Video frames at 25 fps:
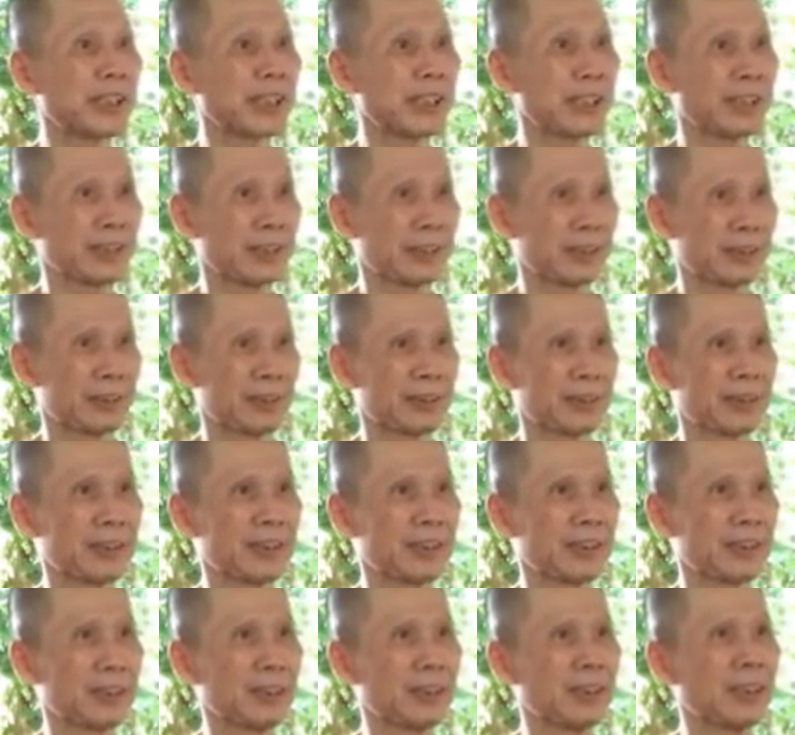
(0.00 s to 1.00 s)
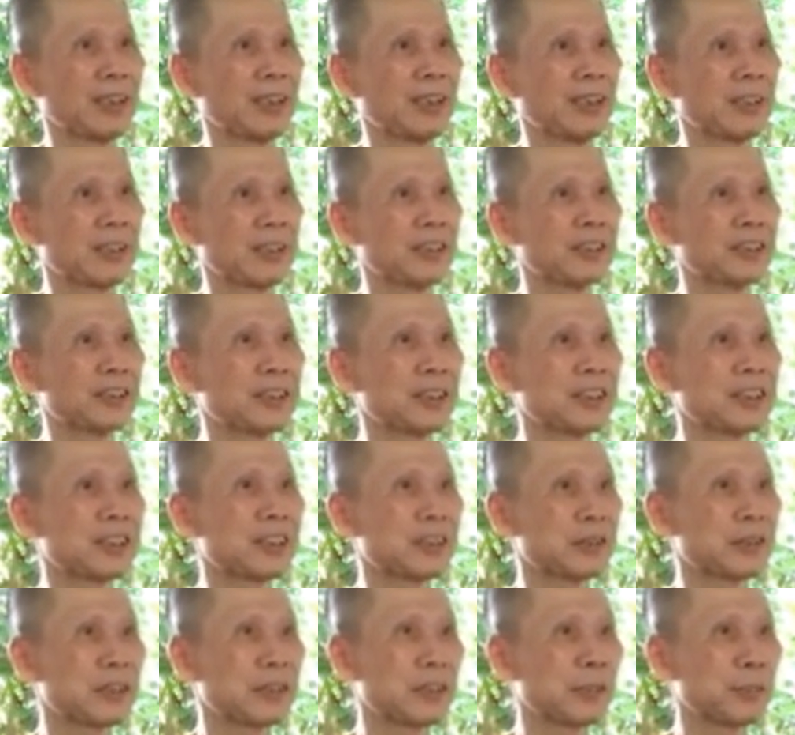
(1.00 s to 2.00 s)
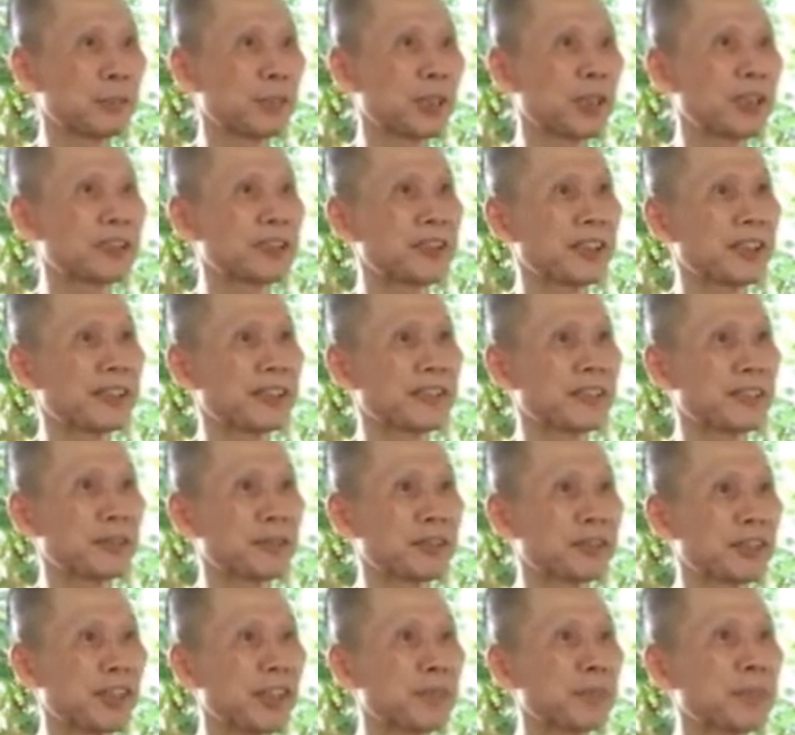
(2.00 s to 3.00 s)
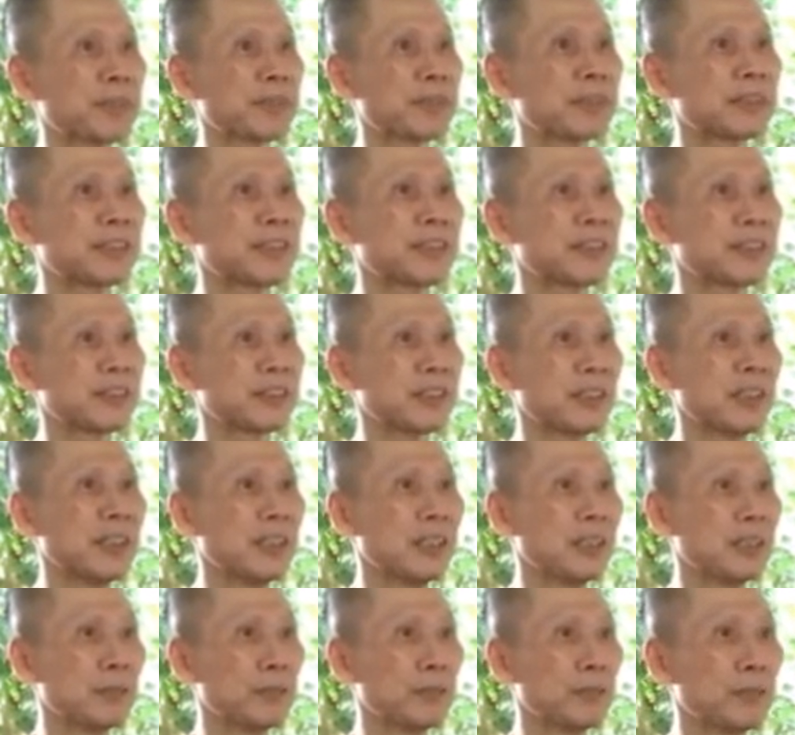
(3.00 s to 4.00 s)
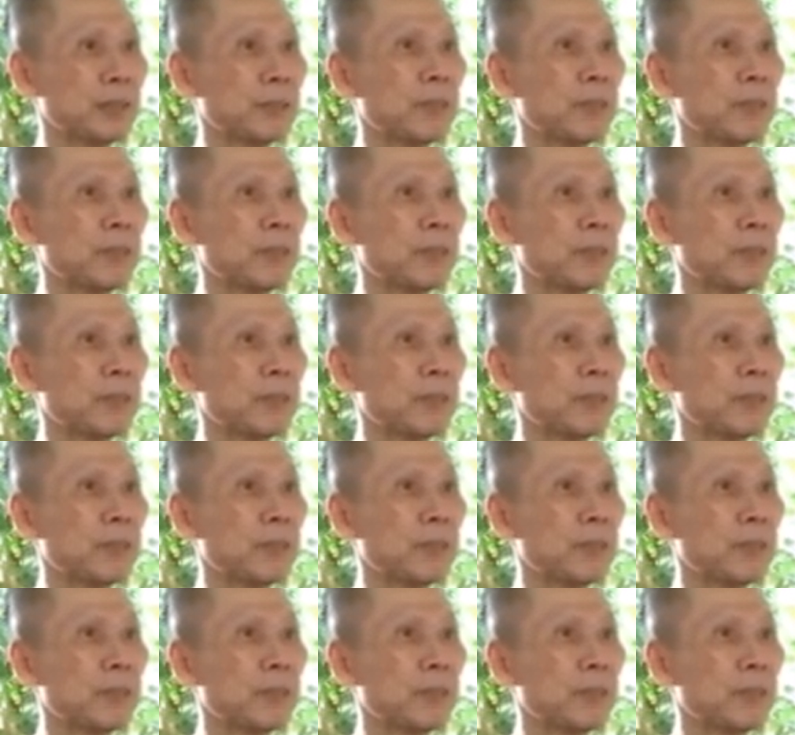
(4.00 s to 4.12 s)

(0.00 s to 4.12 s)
This is the process of stopping this rebirth cycle.